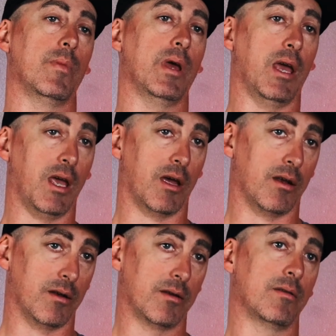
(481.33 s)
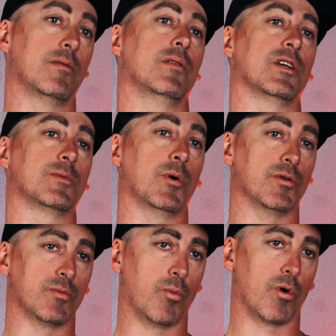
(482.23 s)
and
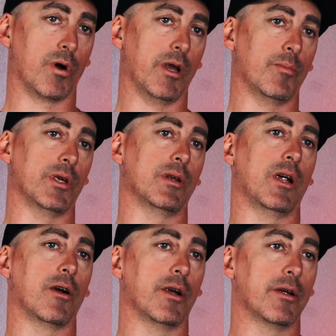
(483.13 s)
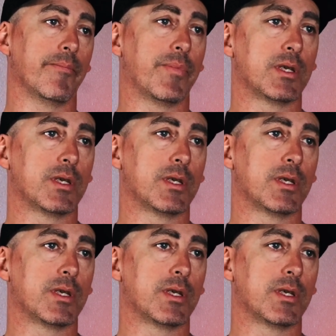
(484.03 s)
expose more ambient area.